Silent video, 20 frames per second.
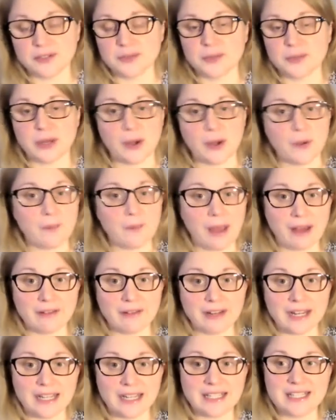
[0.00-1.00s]
We got
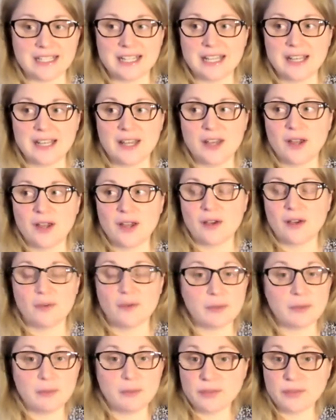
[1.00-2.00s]
married,
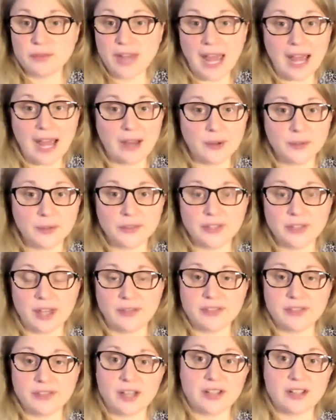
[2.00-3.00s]
we've moved house, I've
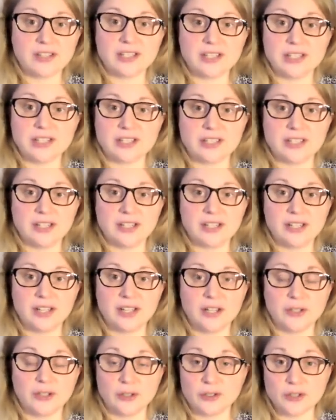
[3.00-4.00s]
started a
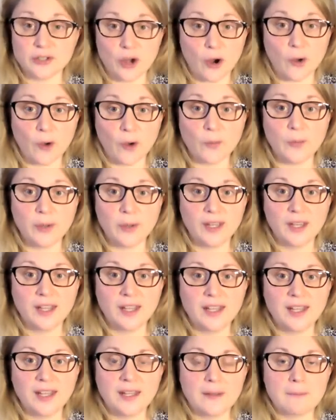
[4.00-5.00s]
new job,
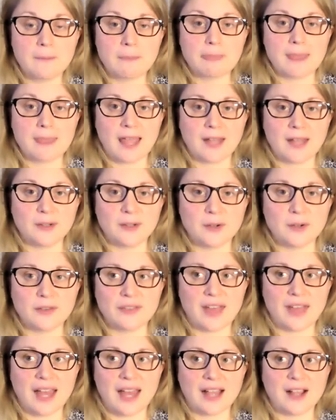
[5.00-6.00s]
and all of
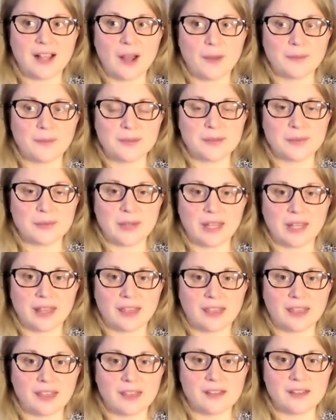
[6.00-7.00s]
that comes with
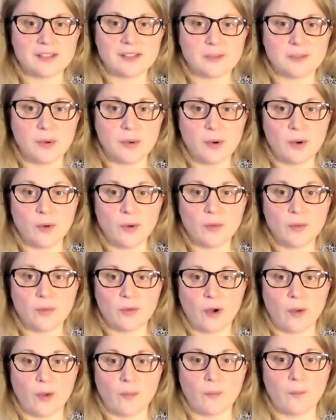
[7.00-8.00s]
support
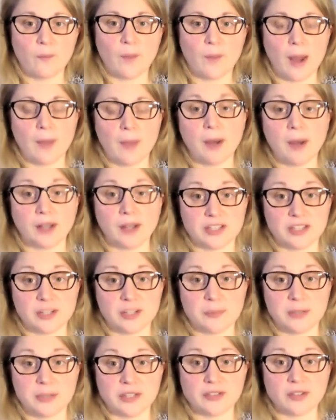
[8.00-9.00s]
from my partnership
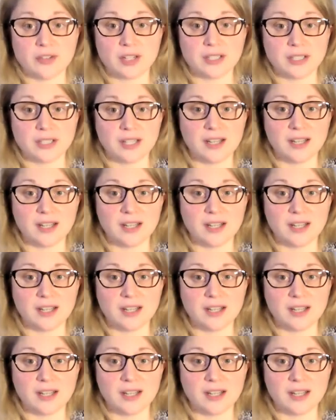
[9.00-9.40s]
instructor.